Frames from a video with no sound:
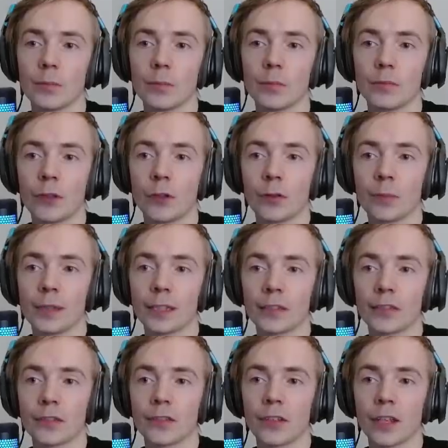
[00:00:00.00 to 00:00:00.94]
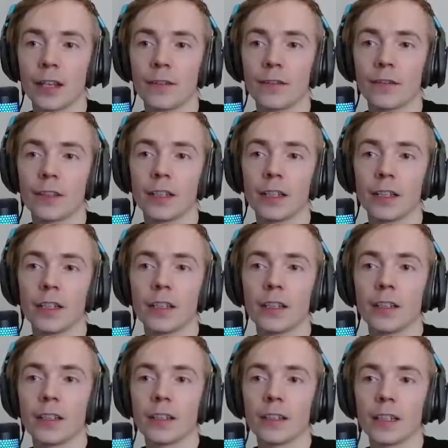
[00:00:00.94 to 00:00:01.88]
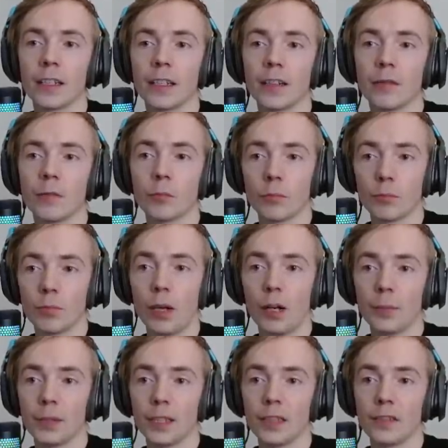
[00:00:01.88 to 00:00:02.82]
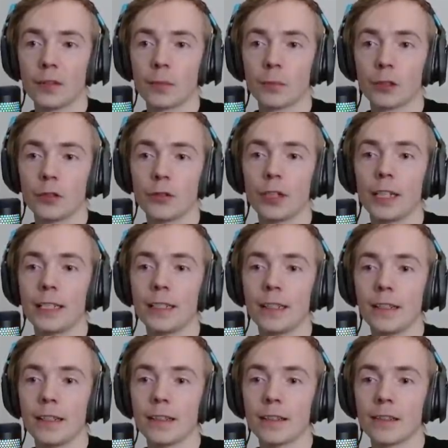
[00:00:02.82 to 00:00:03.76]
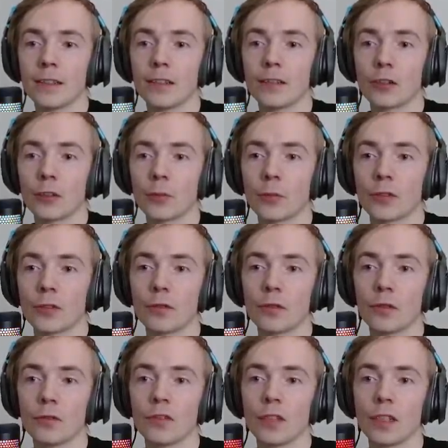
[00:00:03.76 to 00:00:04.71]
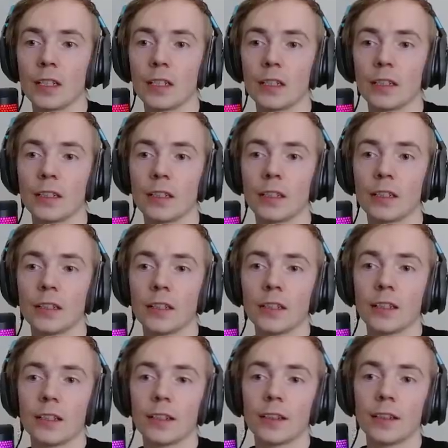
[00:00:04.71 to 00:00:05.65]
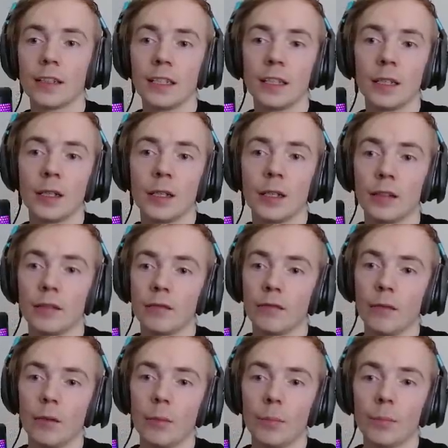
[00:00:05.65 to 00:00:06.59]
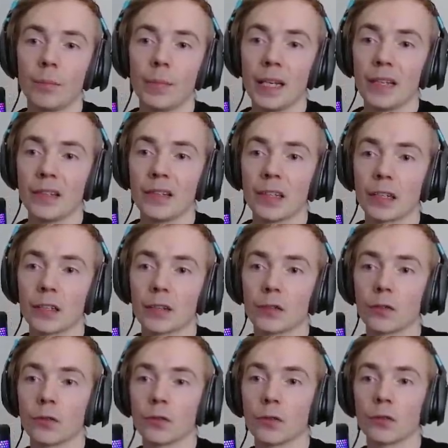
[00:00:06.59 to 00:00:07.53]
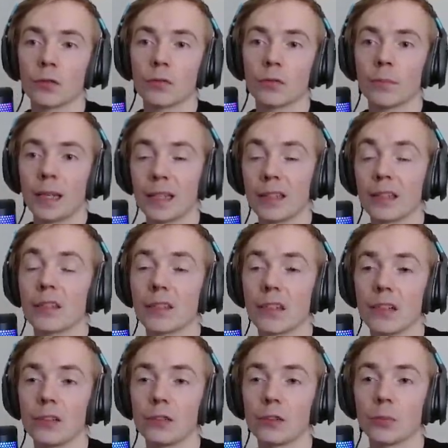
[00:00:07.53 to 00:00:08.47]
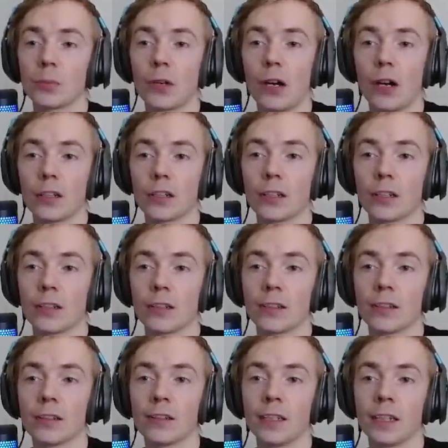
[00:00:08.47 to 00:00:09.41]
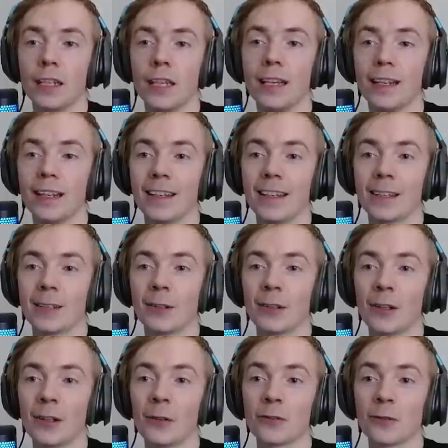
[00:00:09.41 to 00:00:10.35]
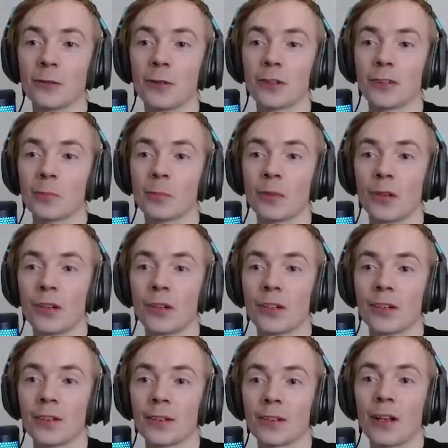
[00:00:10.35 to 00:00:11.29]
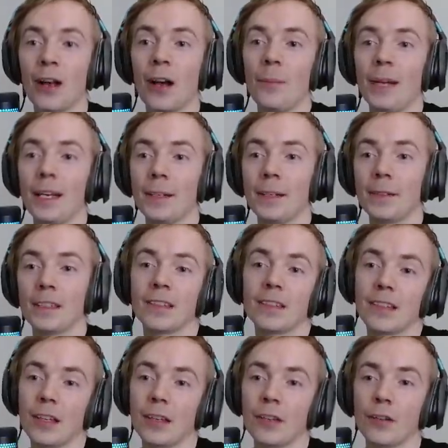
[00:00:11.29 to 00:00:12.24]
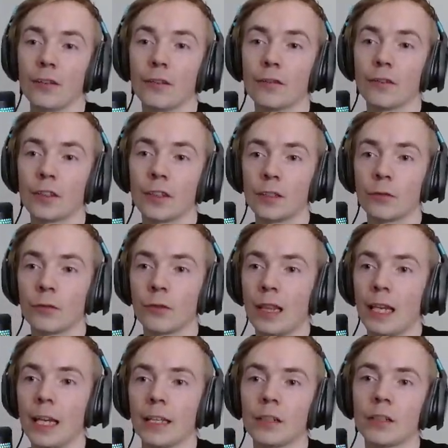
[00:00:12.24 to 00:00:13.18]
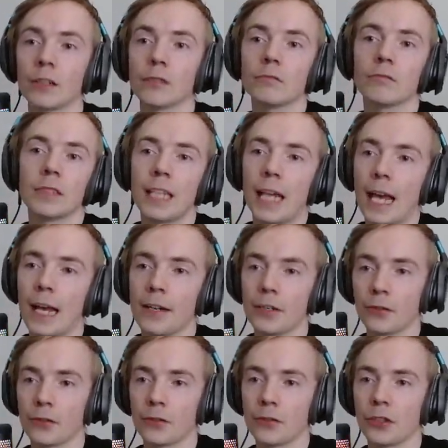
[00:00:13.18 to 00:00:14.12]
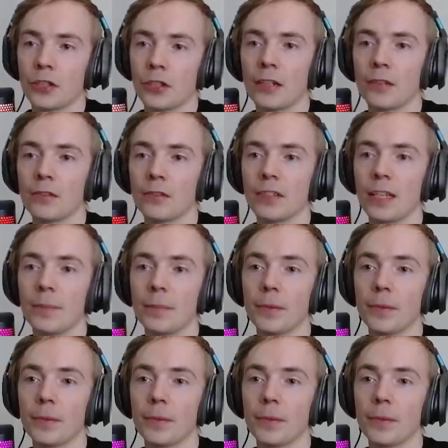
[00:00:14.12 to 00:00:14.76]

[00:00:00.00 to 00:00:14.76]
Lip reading: rogue players have popped in some good ideas in terms of using the basic skill to proc the close quarters combat instead of relying on dash or shadow step.